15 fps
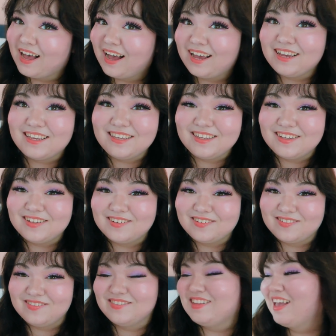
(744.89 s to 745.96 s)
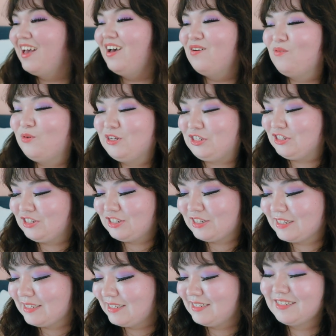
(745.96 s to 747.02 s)
Haikyuu, which is
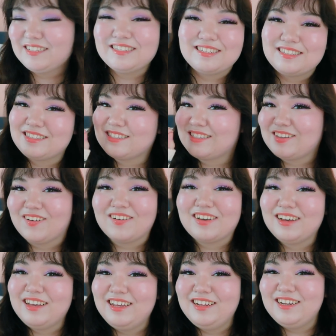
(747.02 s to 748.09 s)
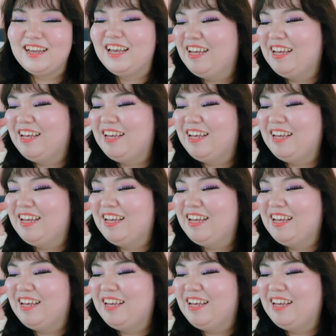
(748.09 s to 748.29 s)
just so good.